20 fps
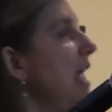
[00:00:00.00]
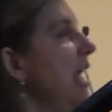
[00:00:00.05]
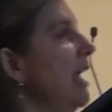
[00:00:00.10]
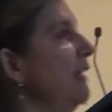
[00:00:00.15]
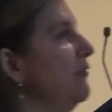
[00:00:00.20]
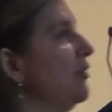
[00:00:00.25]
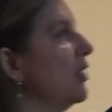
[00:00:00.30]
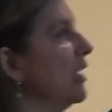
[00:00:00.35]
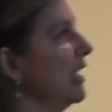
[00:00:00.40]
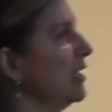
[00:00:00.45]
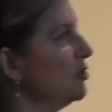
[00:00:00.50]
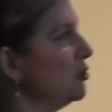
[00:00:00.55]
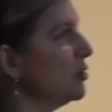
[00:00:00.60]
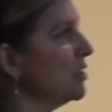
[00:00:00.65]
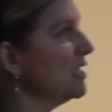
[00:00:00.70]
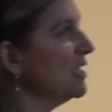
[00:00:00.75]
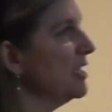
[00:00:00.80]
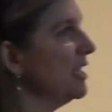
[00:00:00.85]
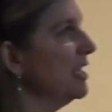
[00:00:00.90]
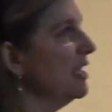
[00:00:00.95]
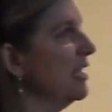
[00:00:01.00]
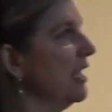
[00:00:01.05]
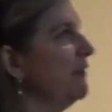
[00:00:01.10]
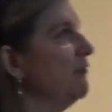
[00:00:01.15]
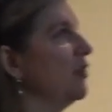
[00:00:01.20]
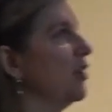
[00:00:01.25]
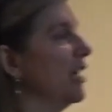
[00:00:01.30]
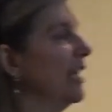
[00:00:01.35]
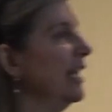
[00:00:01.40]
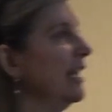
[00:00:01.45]
If you're interested,
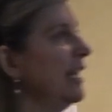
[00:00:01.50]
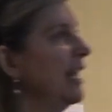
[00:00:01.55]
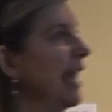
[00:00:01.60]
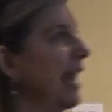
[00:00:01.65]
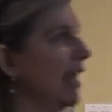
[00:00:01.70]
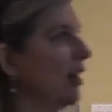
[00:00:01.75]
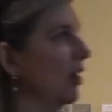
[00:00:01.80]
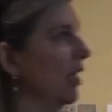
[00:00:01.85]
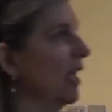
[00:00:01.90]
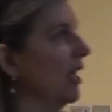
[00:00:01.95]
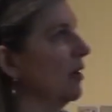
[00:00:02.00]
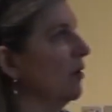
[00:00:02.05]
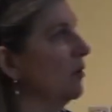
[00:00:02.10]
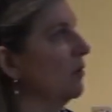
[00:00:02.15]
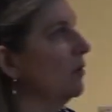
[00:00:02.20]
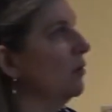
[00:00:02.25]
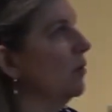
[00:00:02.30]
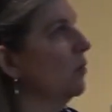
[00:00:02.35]
if you're in an area